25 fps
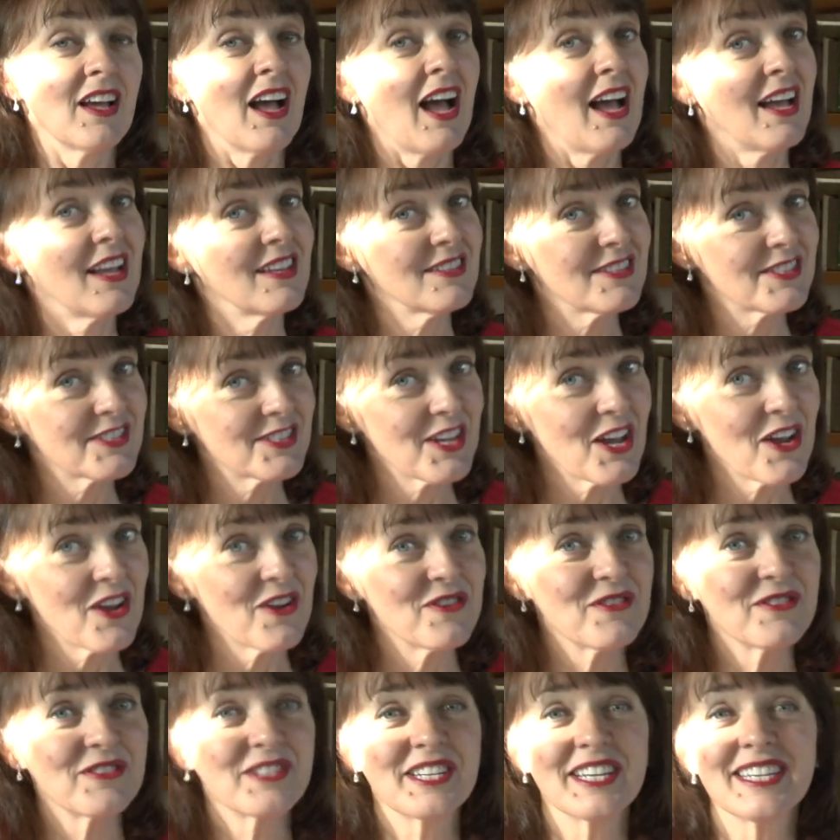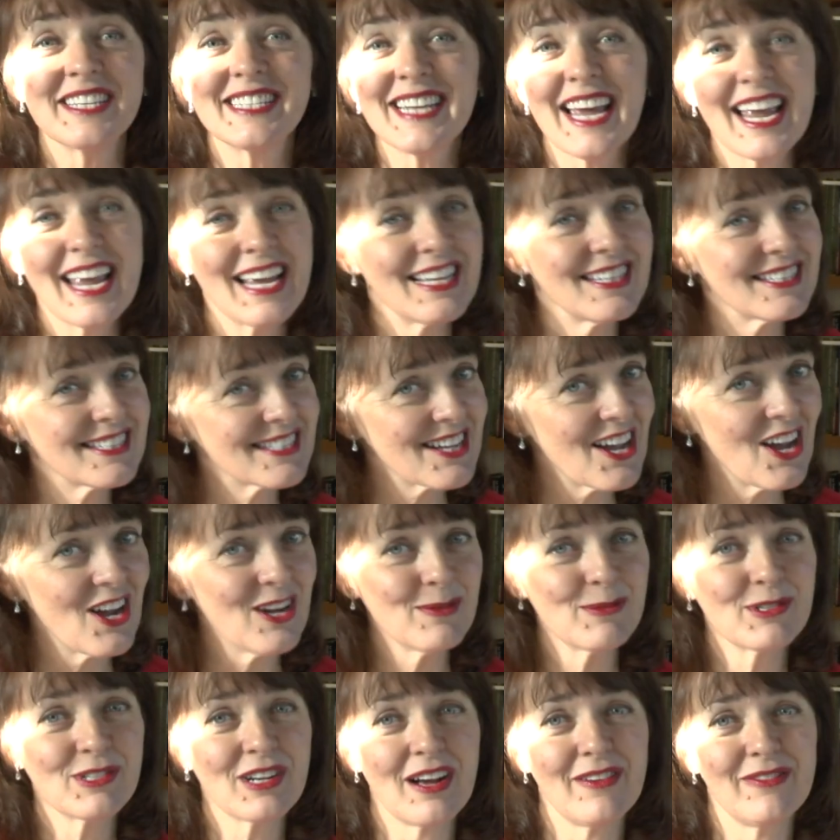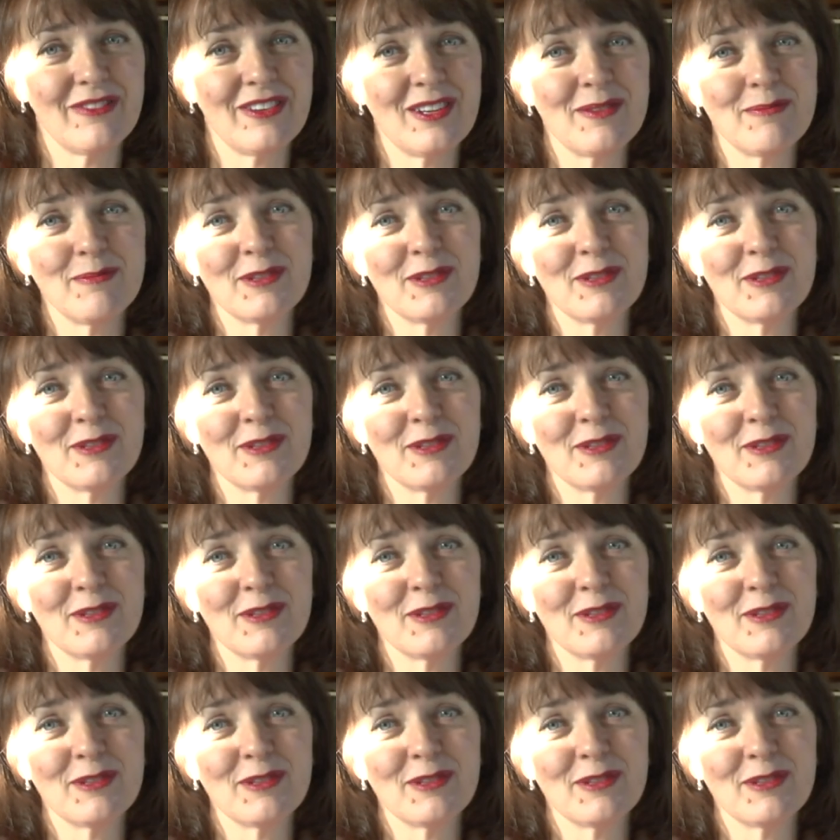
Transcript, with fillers: And so today's time traveller